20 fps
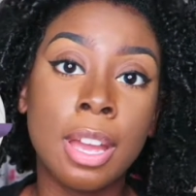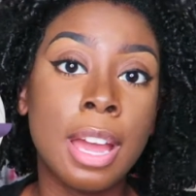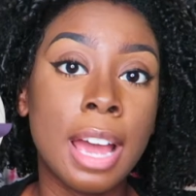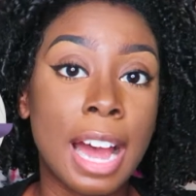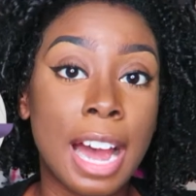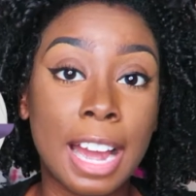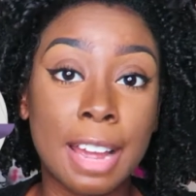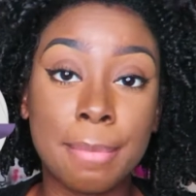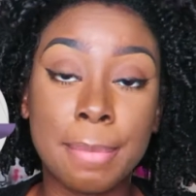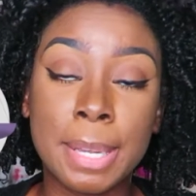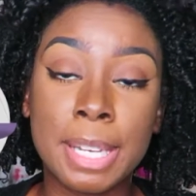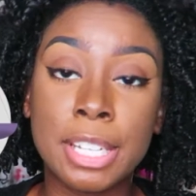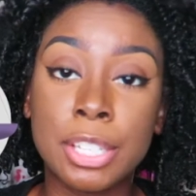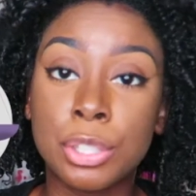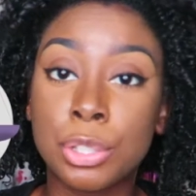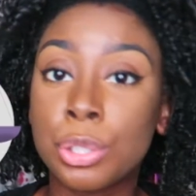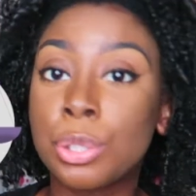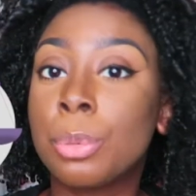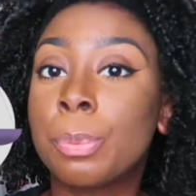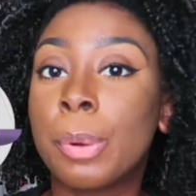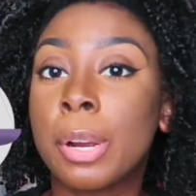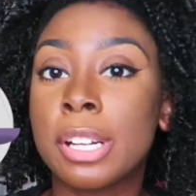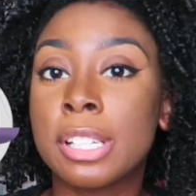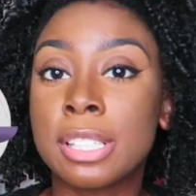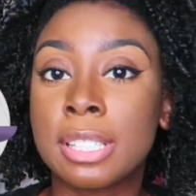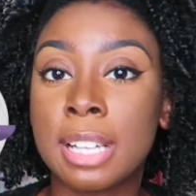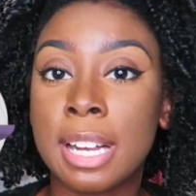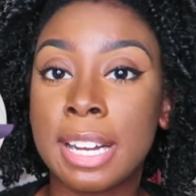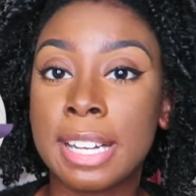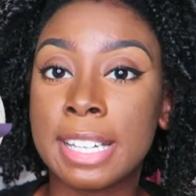I've been in two-part
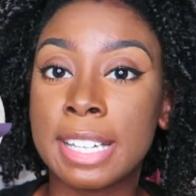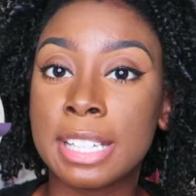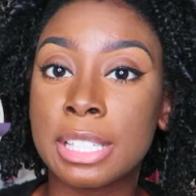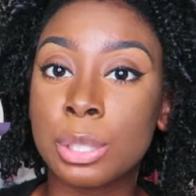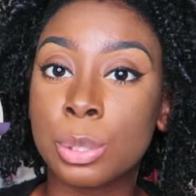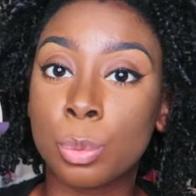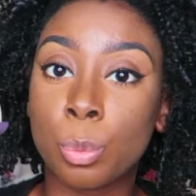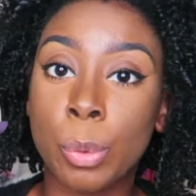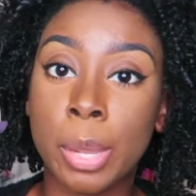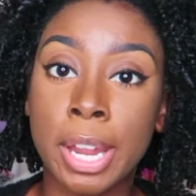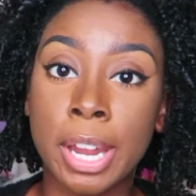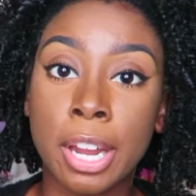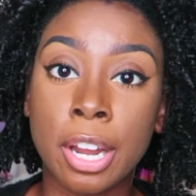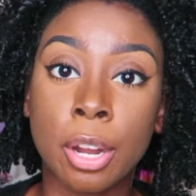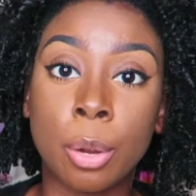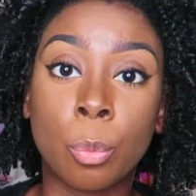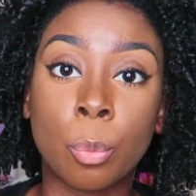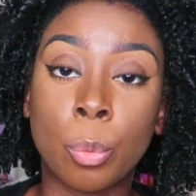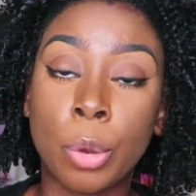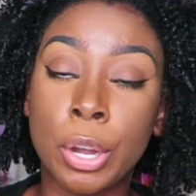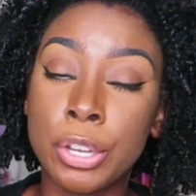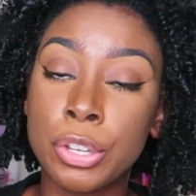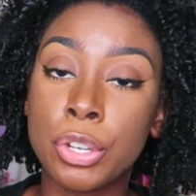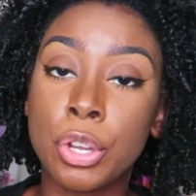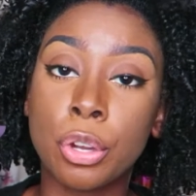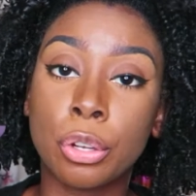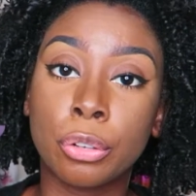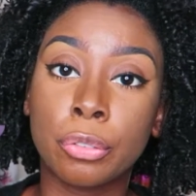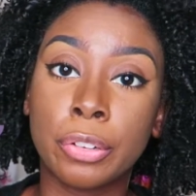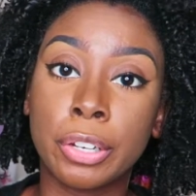signings where one
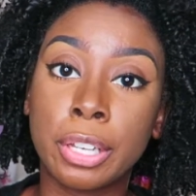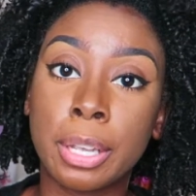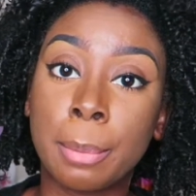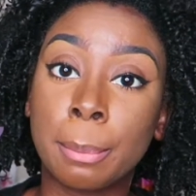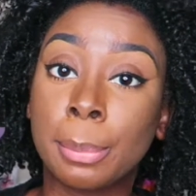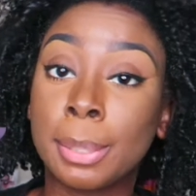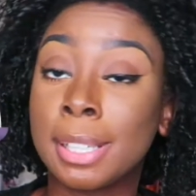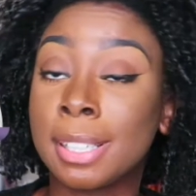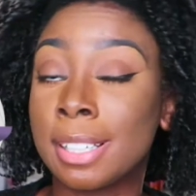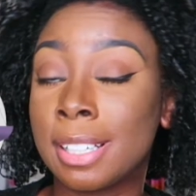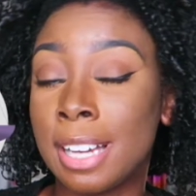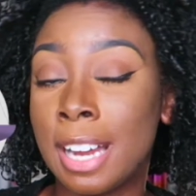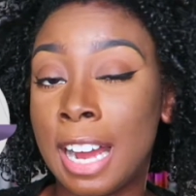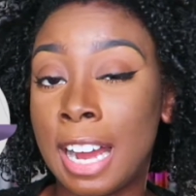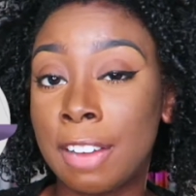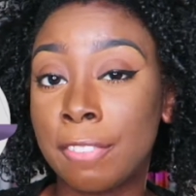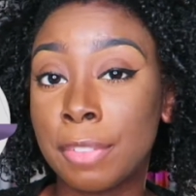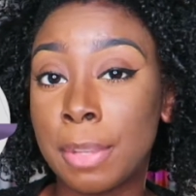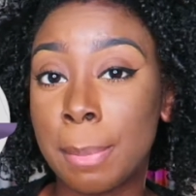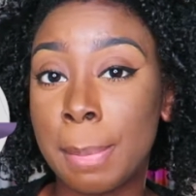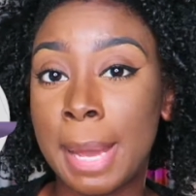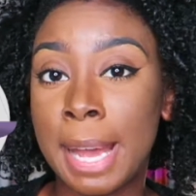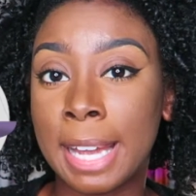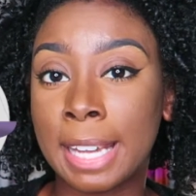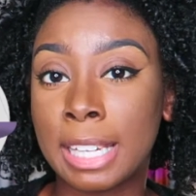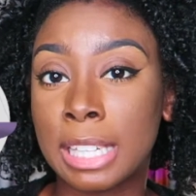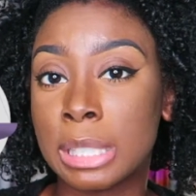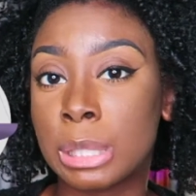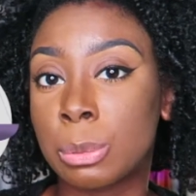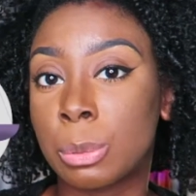notary completed half the
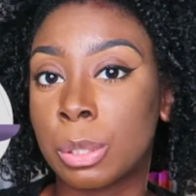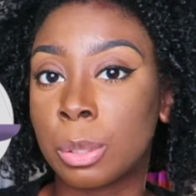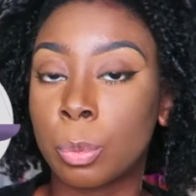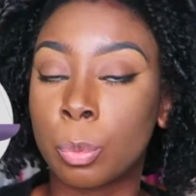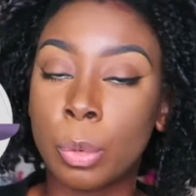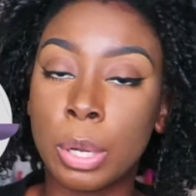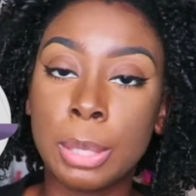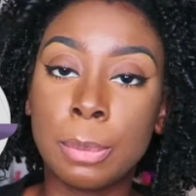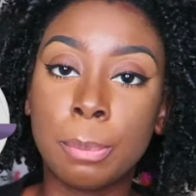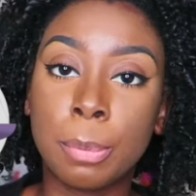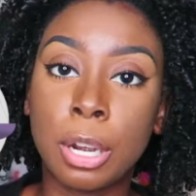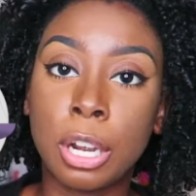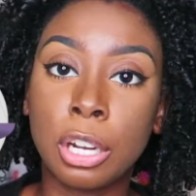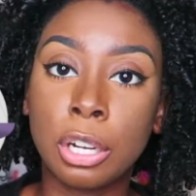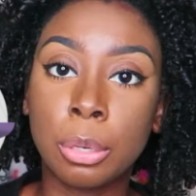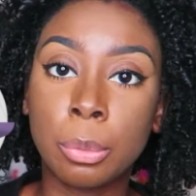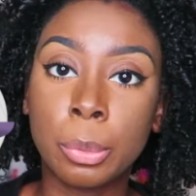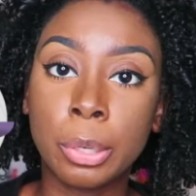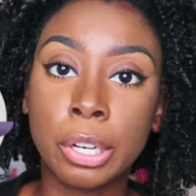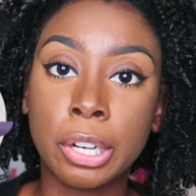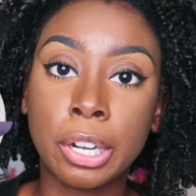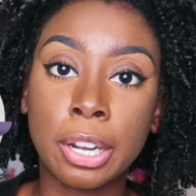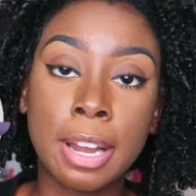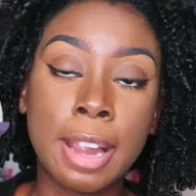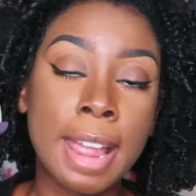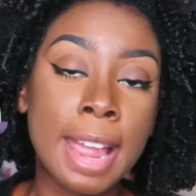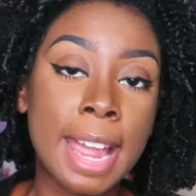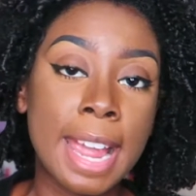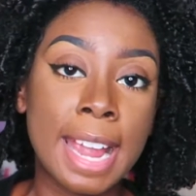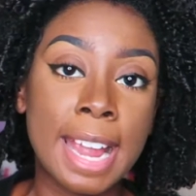package with one borrower
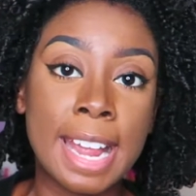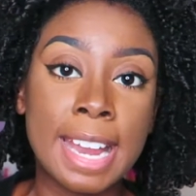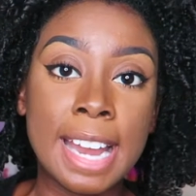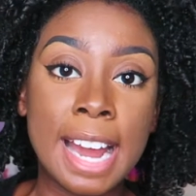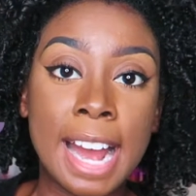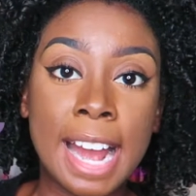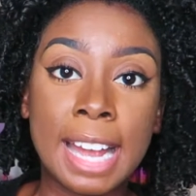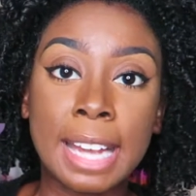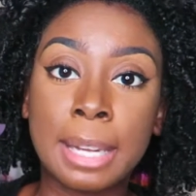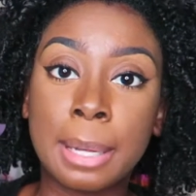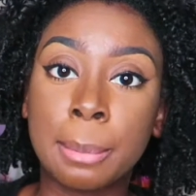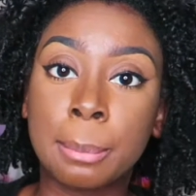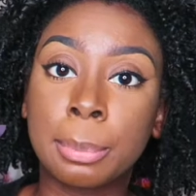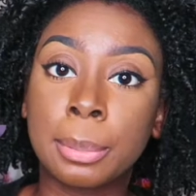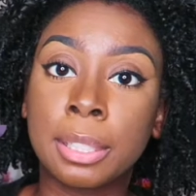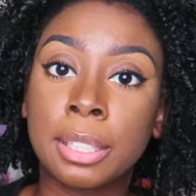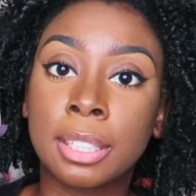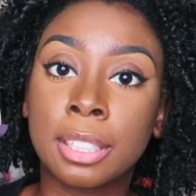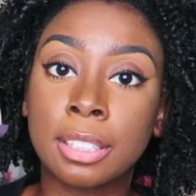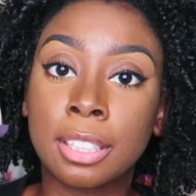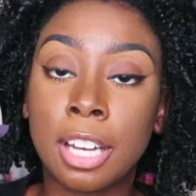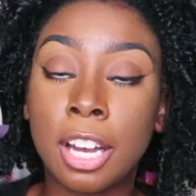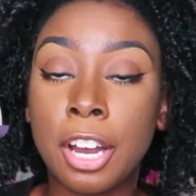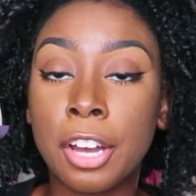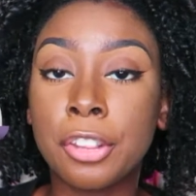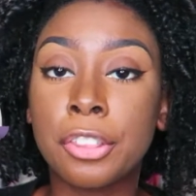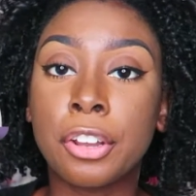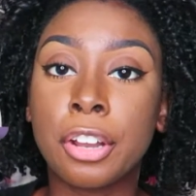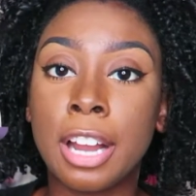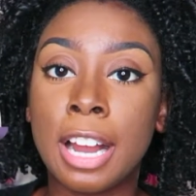and I completed the
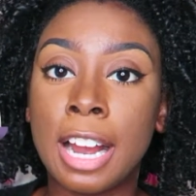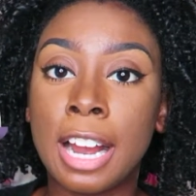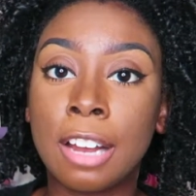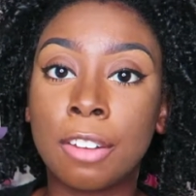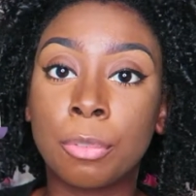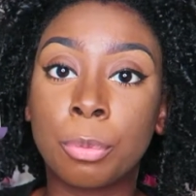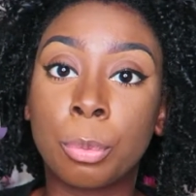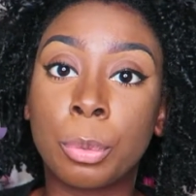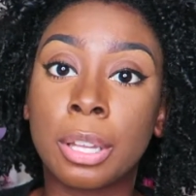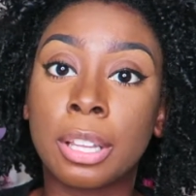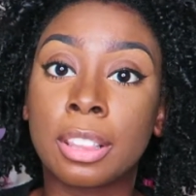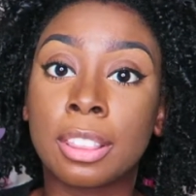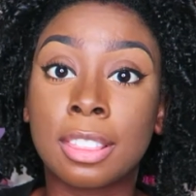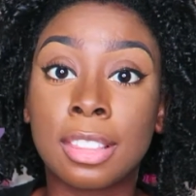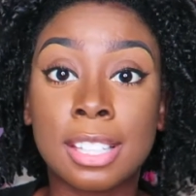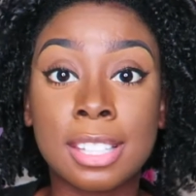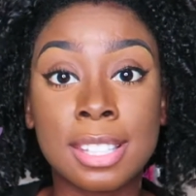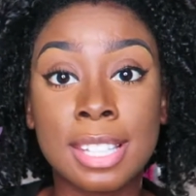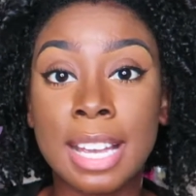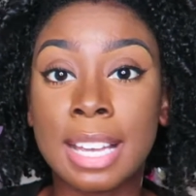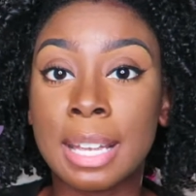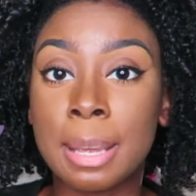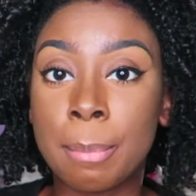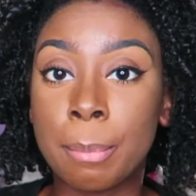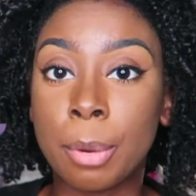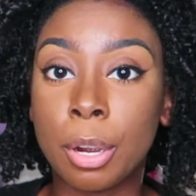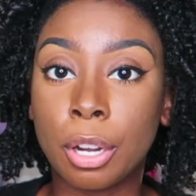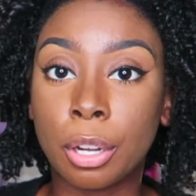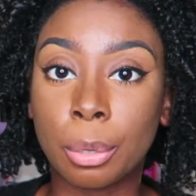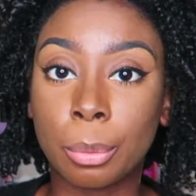other half with the second
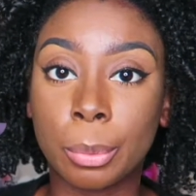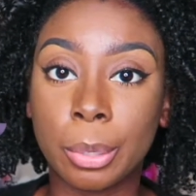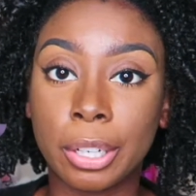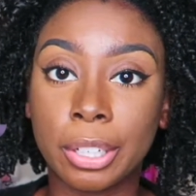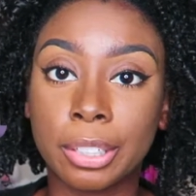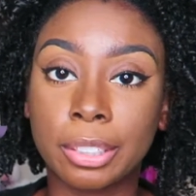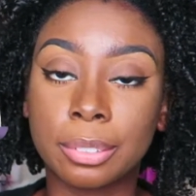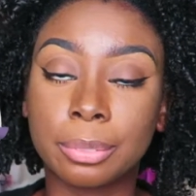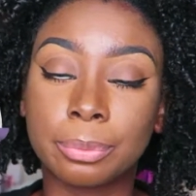borrower.